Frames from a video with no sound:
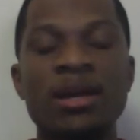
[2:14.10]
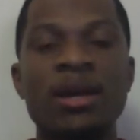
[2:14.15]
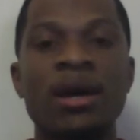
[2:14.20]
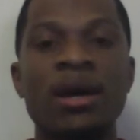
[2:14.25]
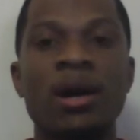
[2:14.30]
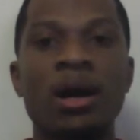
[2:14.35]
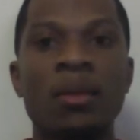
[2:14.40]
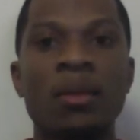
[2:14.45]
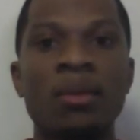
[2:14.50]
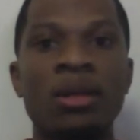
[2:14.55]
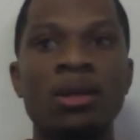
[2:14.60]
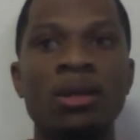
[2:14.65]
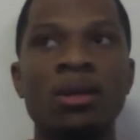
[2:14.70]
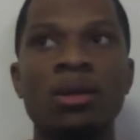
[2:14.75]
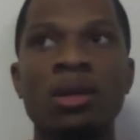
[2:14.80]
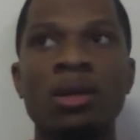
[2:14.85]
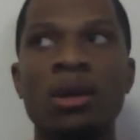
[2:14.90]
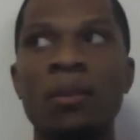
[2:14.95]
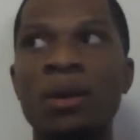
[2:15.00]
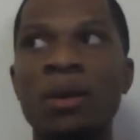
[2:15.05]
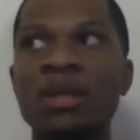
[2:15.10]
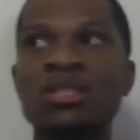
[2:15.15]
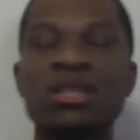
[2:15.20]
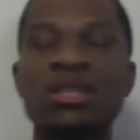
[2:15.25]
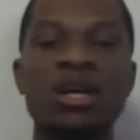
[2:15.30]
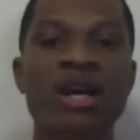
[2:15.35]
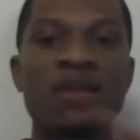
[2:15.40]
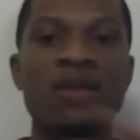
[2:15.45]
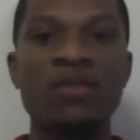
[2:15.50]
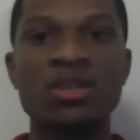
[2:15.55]
Um, and amongst that
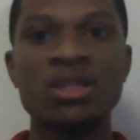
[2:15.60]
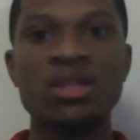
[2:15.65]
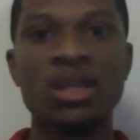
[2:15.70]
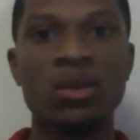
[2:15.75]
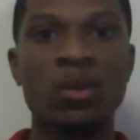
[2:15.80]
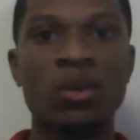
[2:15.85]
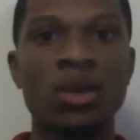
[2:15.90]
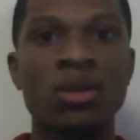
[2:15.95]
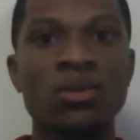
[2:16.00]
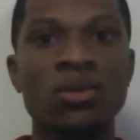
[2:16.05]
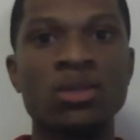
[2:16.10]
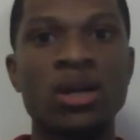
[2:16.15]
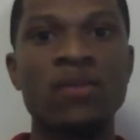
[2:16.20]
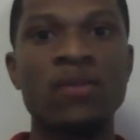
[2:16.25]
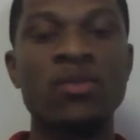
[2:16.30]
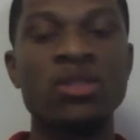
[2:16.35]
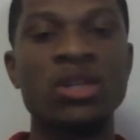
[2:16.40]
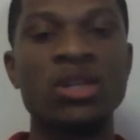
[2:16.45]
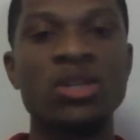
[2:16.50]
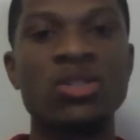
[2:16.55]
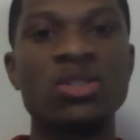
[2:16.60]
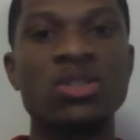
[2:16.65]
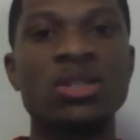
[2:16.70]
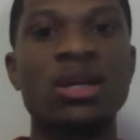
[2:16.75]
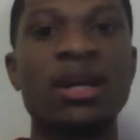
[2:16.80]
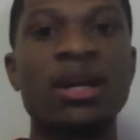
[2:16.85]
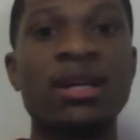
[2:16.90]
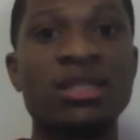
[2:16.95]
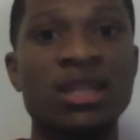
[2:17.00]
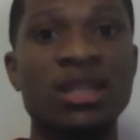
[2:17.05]
conversation, one of those conversations, I
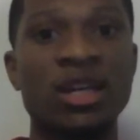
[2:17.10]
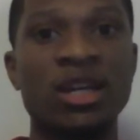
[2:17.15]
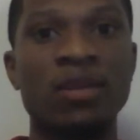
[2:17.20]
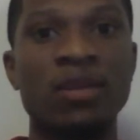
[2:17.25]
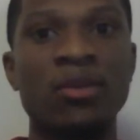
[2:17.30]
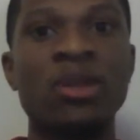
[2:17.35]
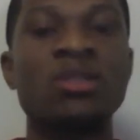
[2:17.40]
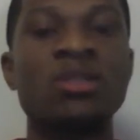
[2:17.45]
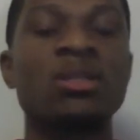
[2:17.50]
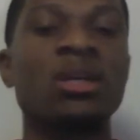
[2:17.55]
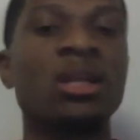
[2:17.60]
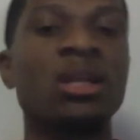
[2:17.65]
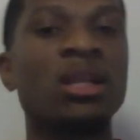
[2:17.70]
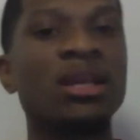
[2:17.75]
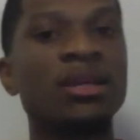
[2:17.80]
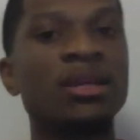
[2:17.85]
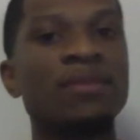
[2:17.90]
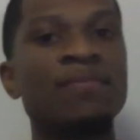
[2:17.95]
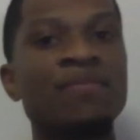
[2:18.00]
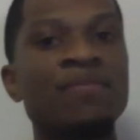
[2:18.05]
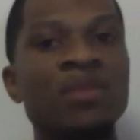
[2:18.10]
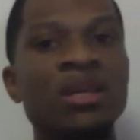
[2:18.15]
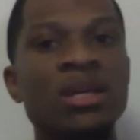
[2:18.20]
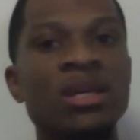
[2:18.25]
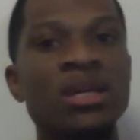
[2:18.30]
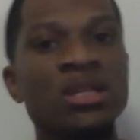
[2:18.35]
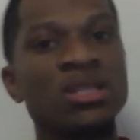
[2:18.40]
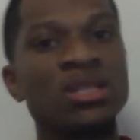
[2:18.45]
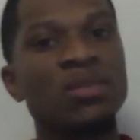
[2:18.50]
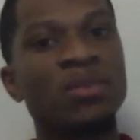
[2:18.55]
got to hear President Clinton
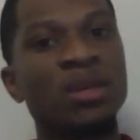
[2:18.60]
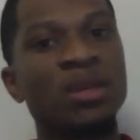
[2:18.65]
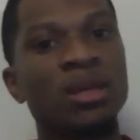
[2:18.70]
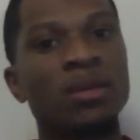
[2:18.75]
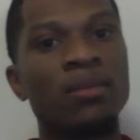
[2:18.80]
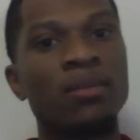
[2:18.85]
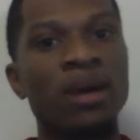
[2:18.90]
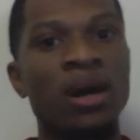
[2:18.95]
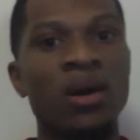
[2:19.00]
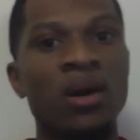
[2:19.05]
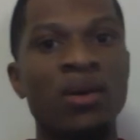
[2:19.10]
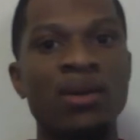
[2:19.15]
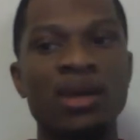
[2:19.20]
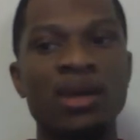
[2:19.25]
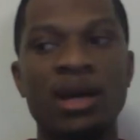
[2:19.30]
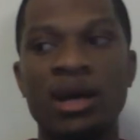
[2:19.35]
speak about